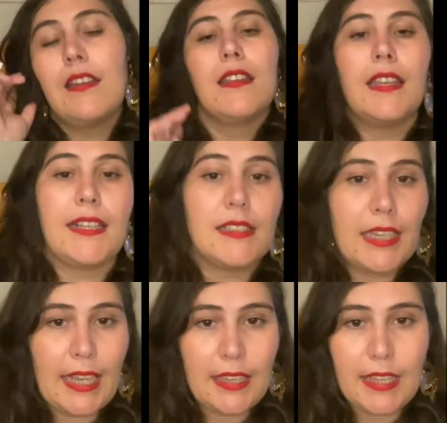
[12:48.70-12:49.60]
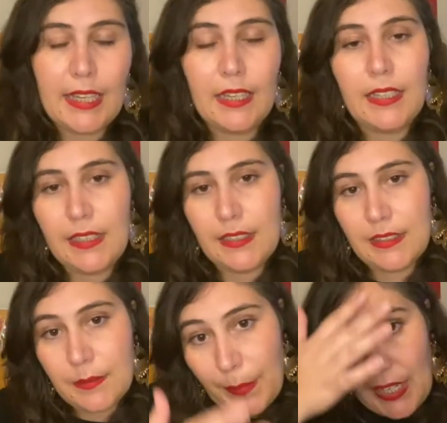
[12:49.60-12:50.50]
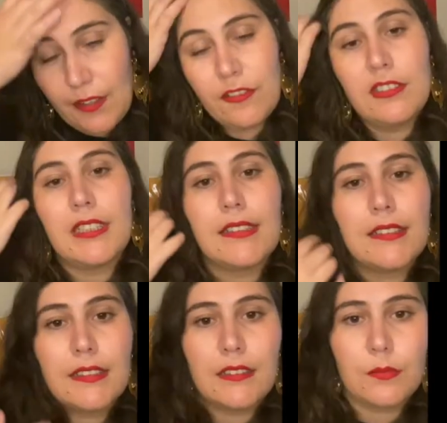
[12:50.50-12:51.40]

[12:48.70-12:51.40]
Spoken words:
Next key thing is meaningfulness.